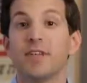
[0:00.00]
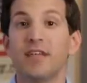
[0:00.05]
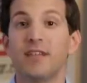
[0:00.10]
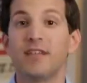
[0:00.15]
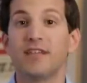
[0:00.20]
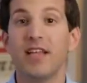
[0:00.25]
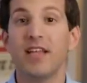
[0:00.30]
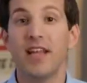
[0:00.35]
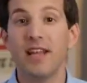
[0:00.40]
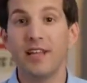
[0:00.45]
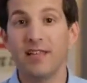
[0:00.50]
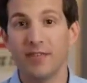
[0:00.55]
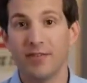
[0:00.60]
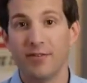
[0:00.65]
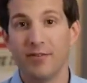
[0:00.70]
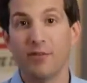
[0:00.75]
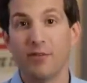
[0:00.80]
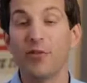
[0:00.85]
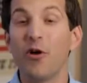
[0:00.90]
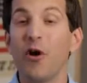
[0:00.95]
Instead,
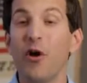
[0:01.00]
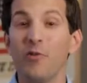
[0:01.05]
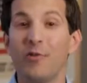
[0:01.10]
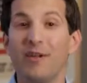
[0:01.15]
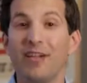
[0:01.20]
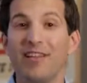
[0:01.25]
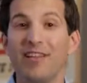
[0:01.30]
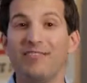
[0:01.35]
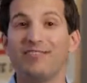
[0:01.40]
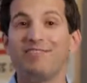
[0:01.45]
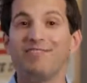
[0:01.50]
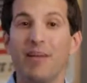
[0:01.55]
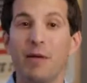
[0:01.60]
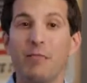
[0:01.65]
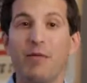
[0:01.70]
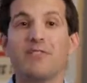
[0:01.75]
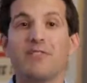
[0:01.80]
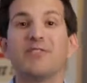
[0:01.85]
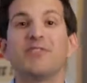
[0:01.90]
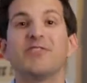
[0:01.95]
with Harmony, I
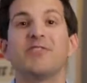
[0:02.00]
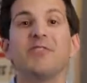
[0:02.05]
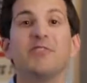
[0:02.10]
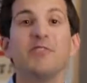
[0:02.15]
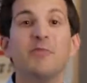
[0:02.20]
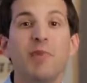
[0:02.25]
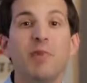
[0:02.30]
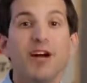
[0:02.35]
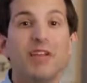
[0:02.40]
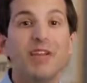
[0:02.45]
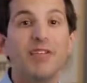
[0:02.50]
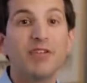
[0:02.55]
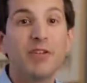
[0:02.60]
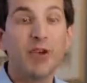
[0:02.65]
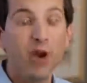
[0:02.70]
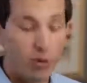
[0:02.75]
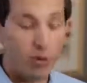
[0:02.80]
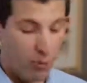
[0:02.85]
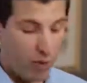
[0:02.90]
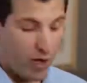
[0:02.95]
press a single button
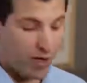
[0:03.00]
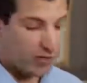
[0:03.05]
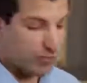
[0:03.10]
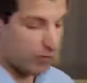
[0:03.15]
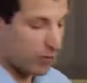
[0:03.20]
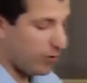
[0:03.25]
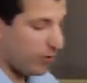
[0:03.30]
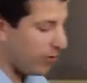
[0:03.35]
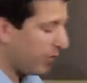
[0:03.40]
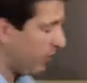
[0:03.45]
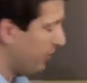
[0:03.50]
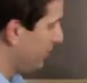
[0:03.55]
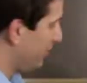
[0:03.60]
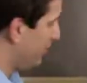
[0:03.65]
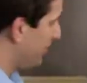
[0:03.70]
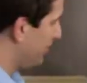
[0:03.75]
called Watch Roku.